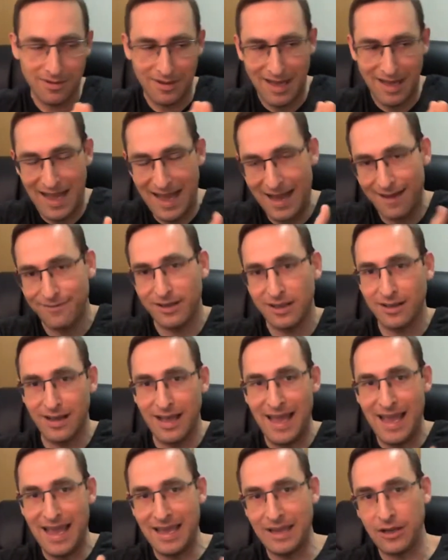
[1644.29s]

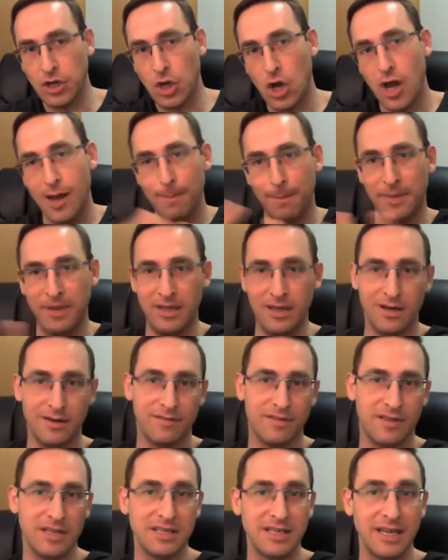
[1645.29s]
having a copy
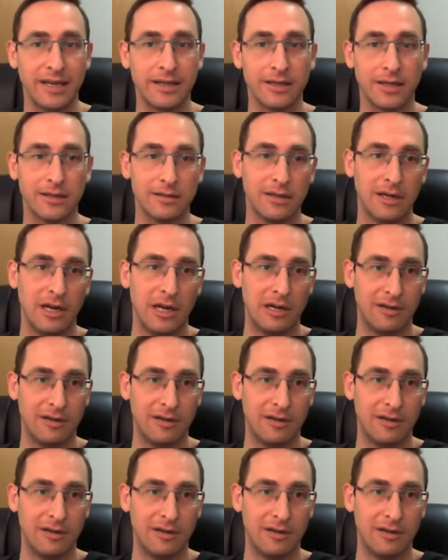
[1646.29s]
of the data